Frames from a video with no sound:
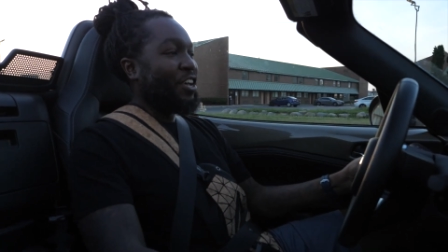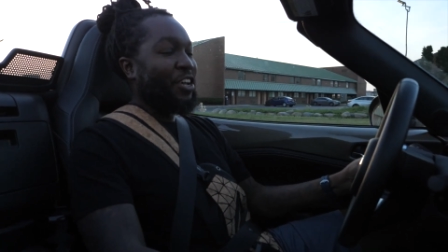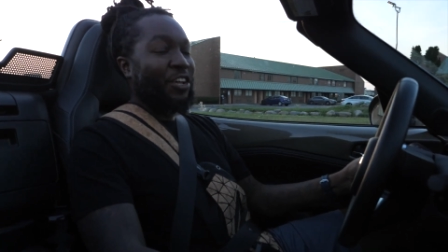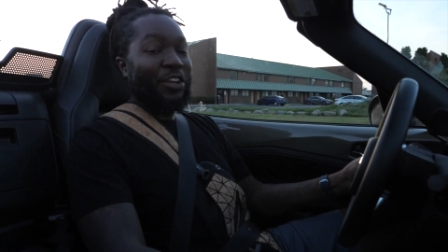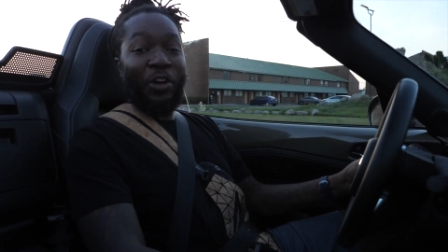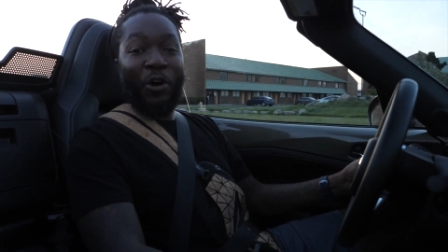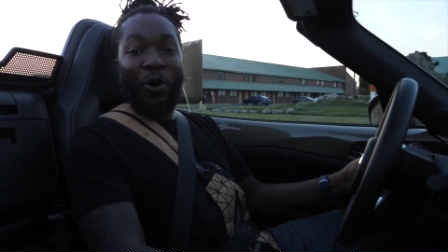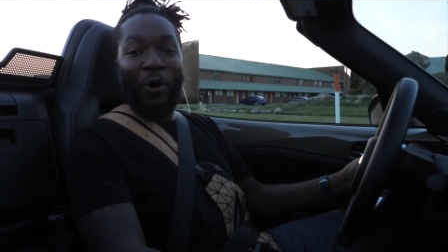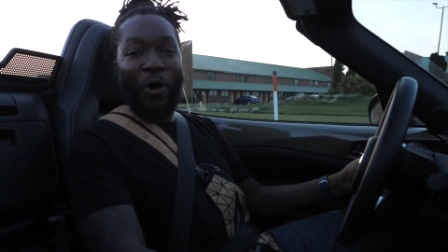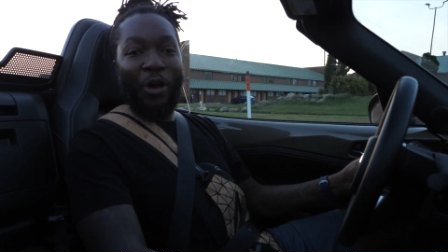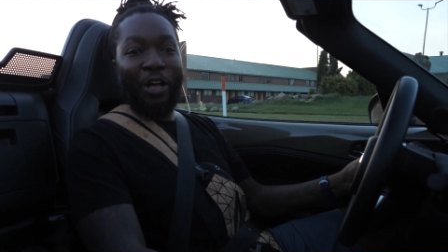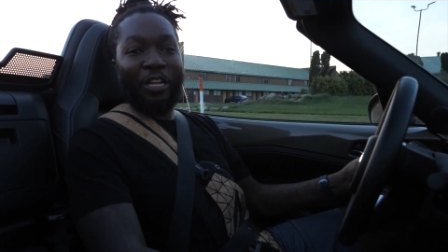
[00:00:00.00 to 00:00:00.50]

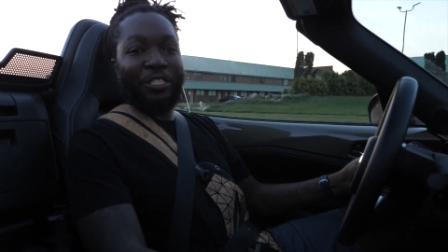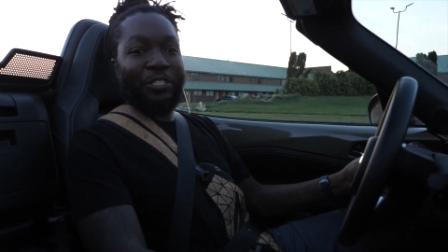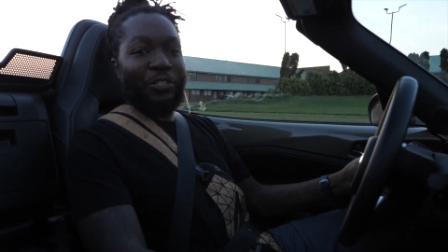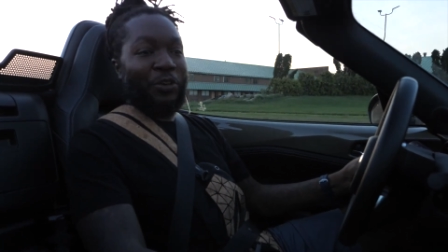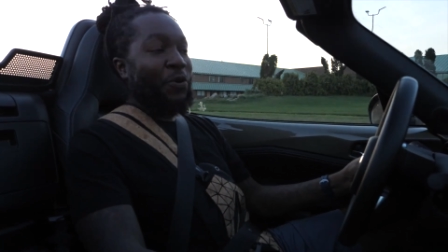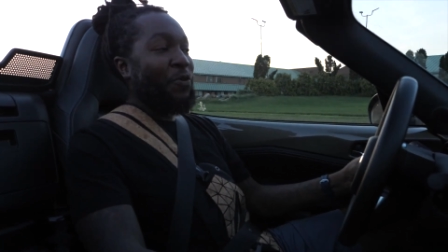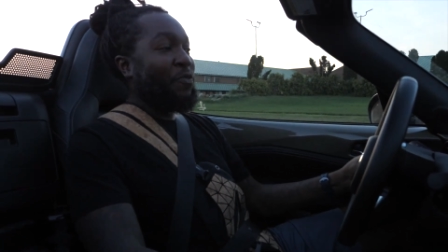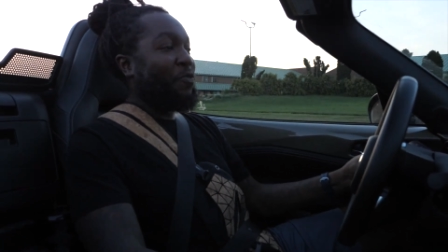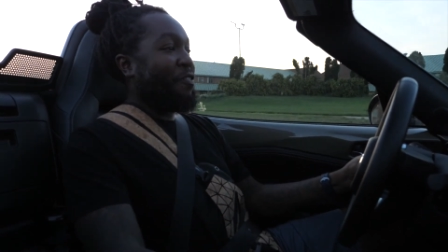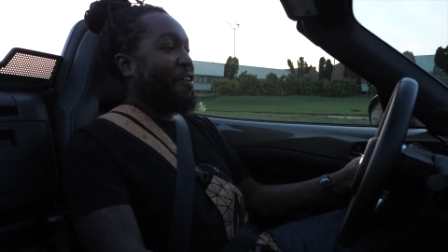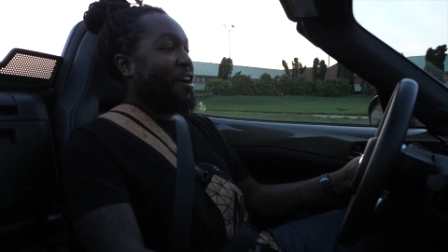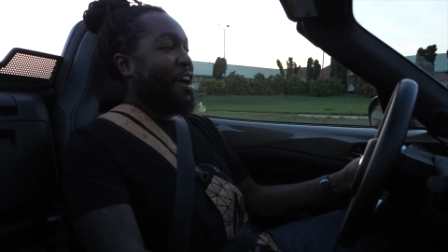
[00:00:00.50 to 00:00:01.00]
Going
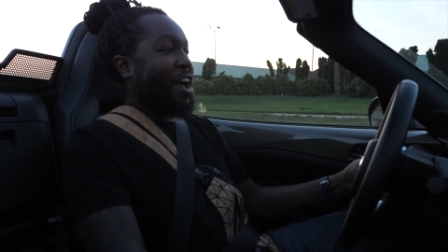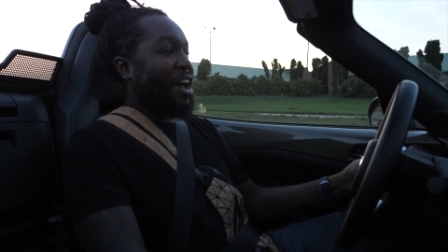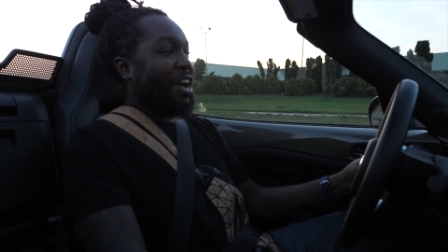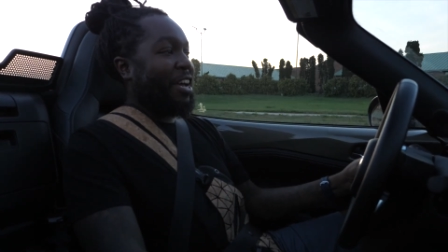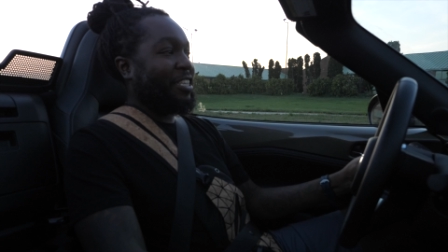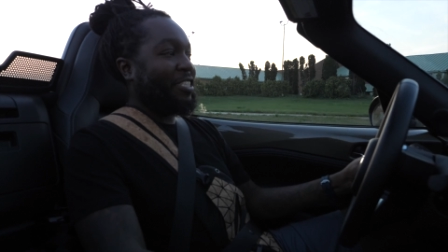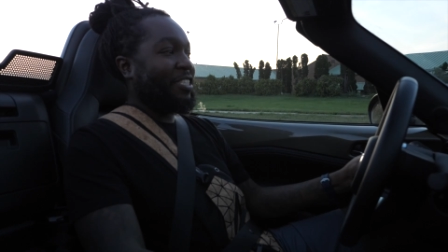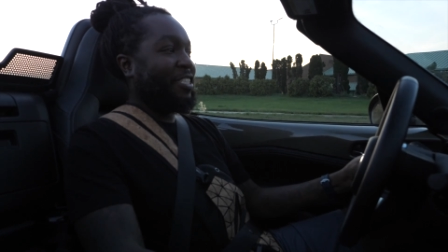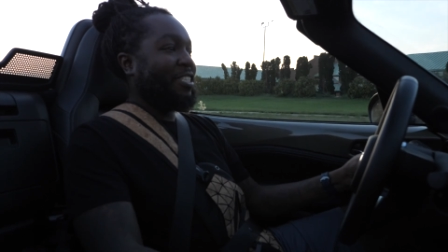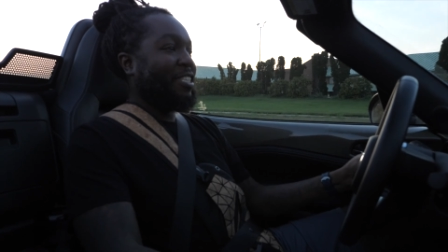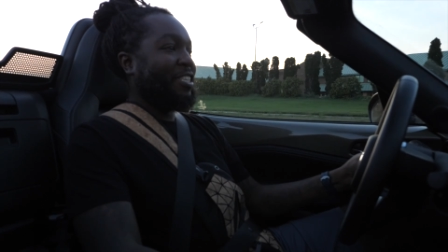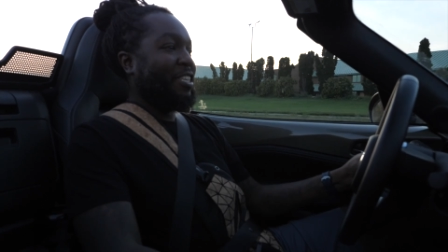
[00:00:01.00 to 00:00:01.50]
too
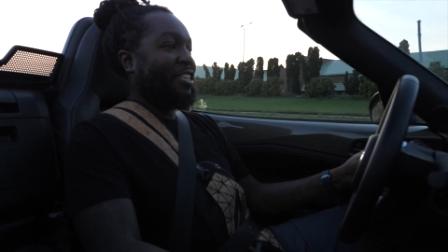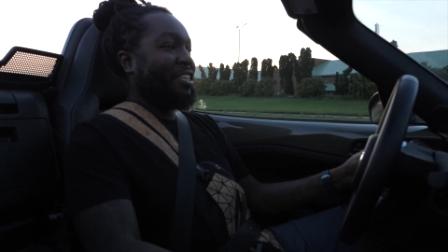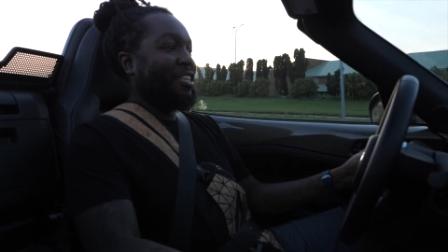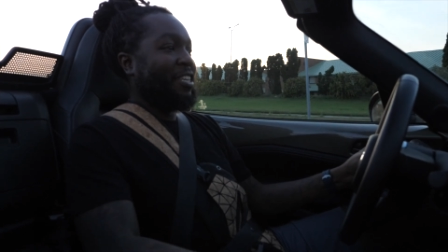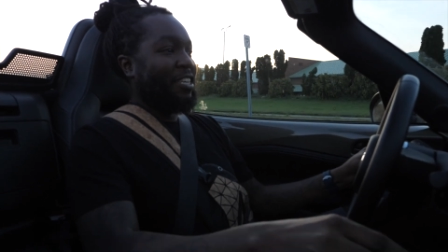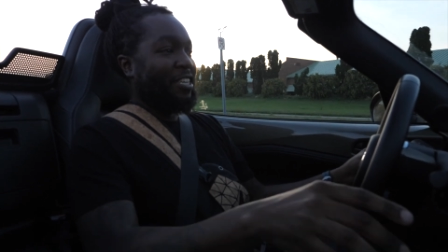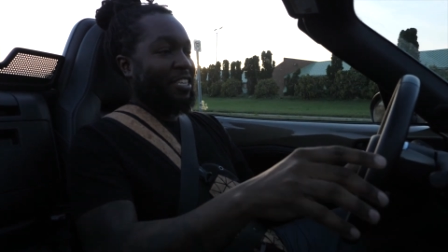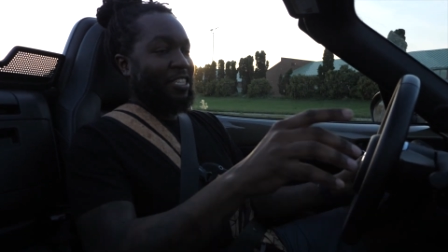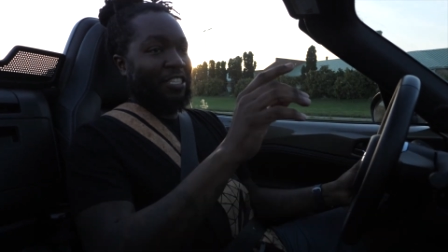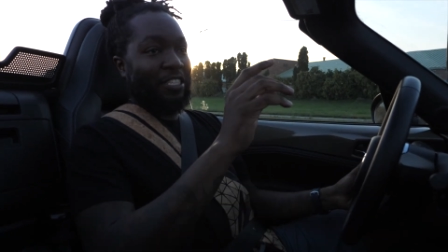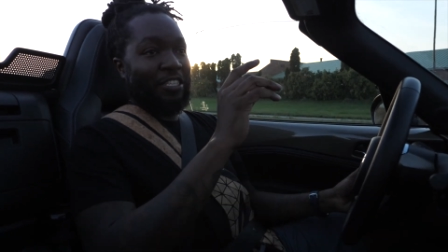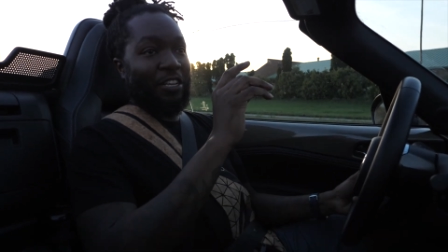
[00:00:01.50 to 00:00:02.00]
fast.
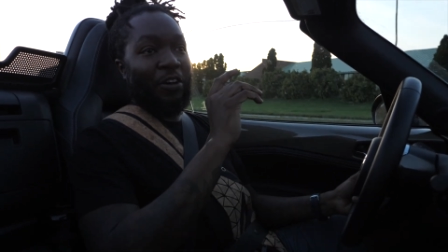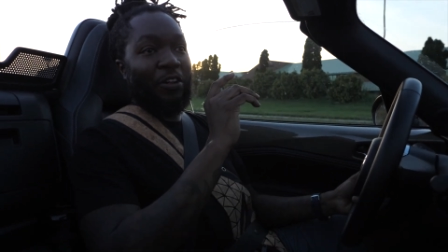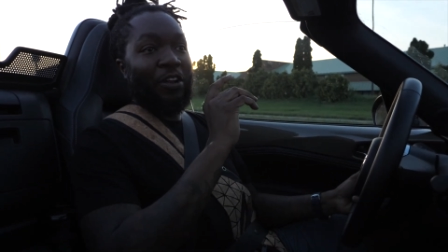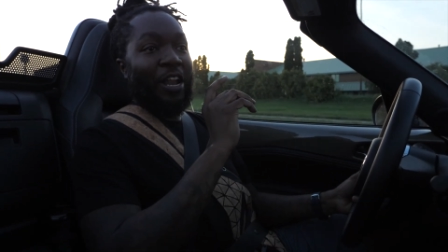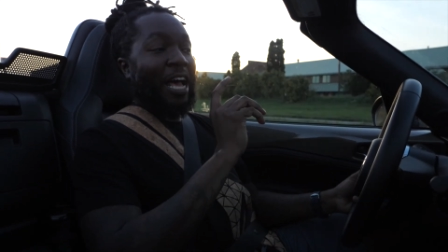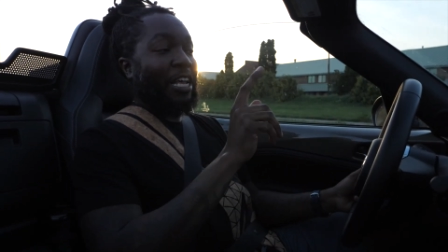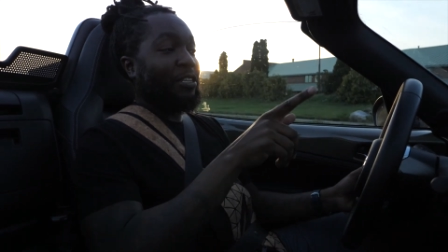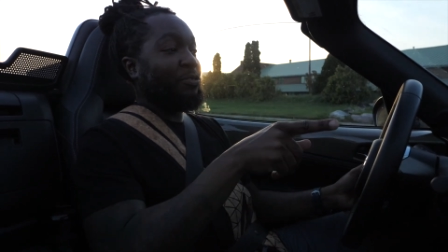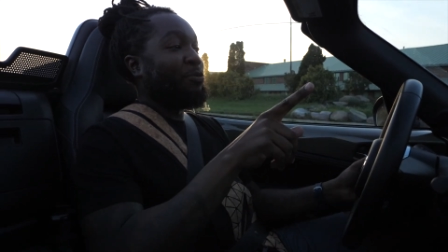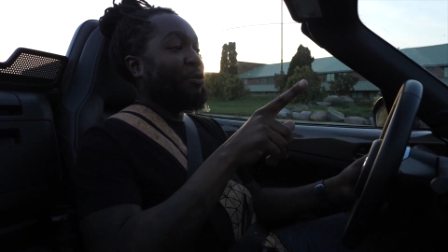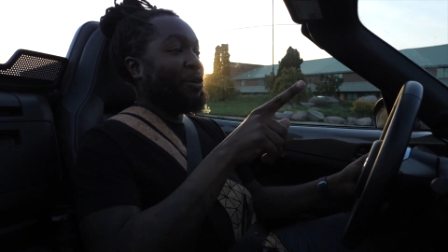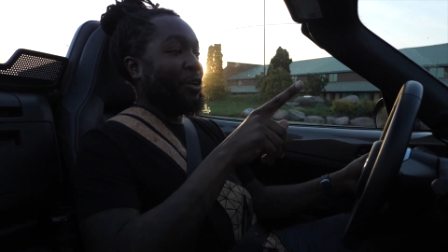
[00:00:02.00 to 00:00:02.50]
So
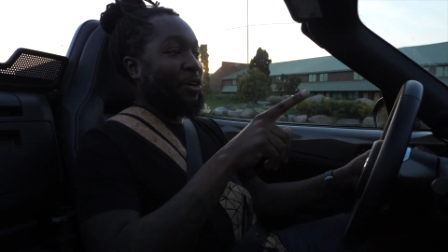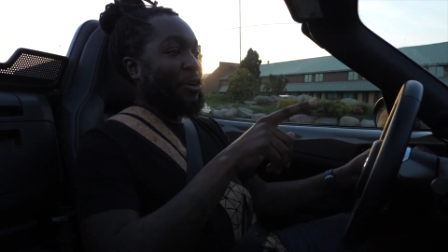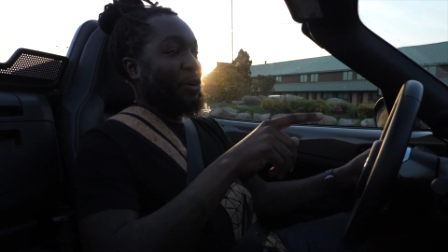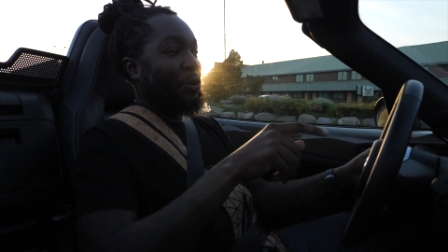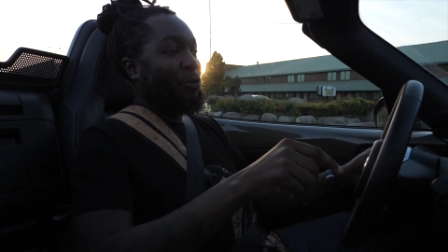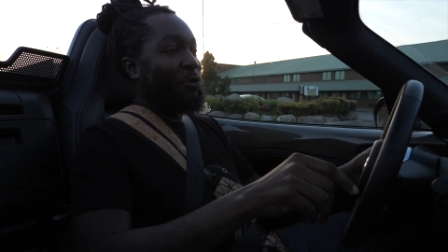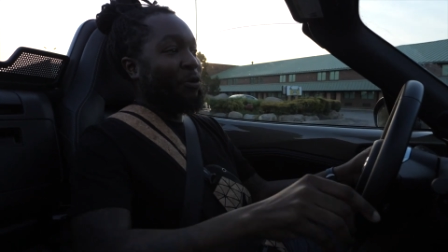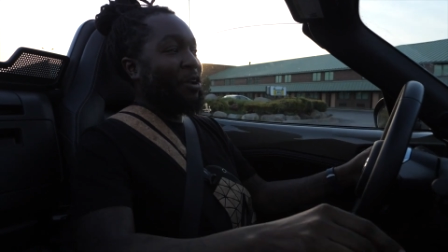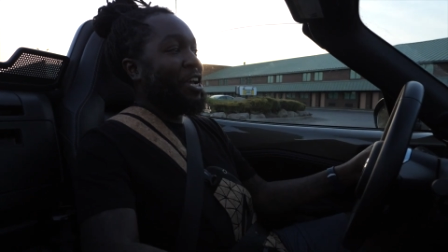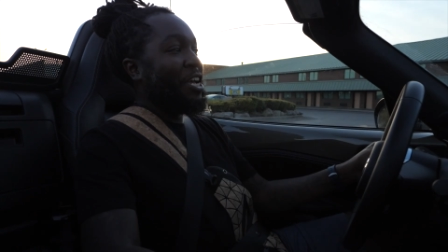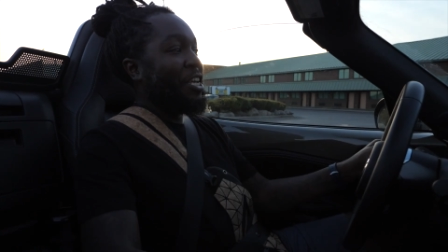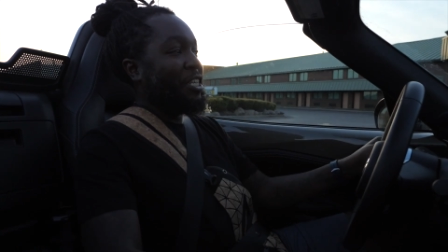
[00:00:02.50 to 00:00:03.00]
that's one of the
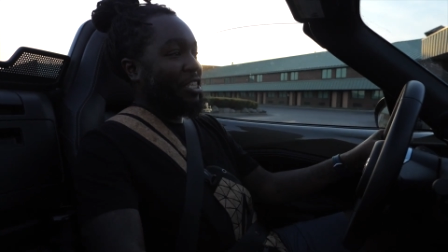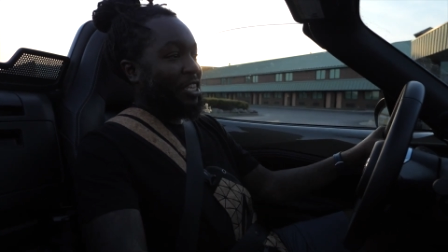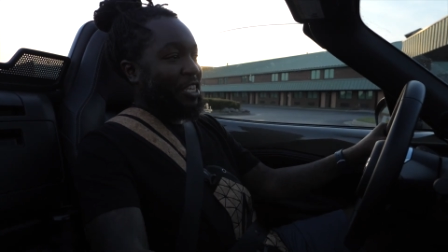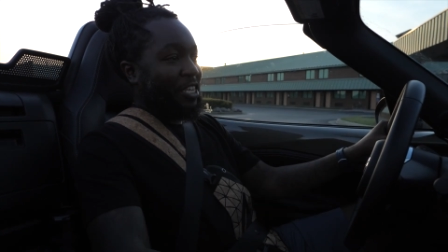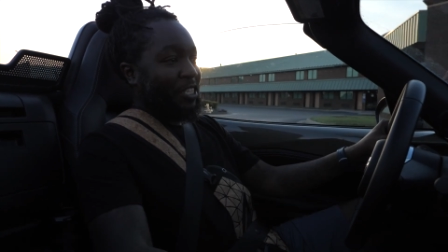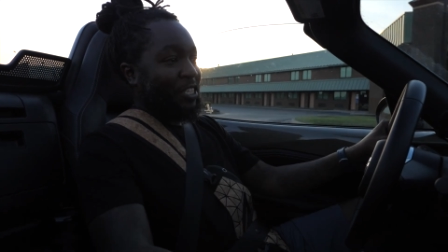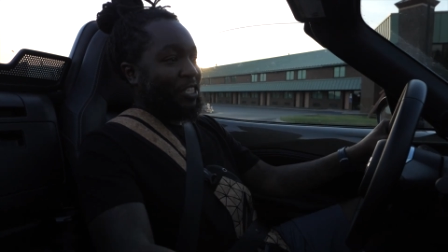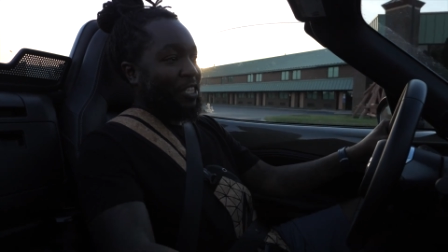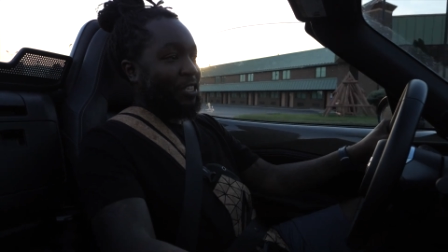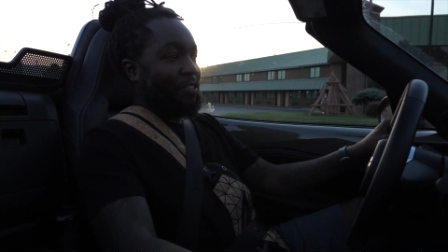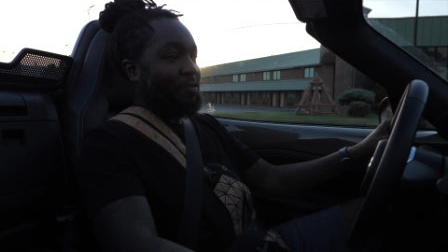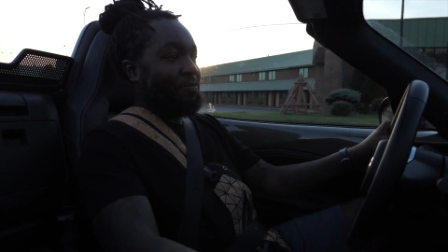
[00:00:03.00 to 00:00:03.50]

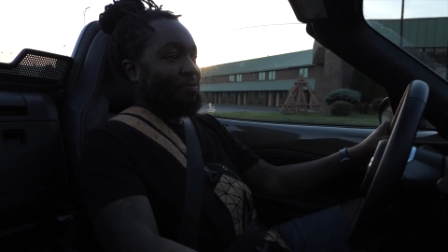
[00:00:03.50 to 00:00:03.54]
reasons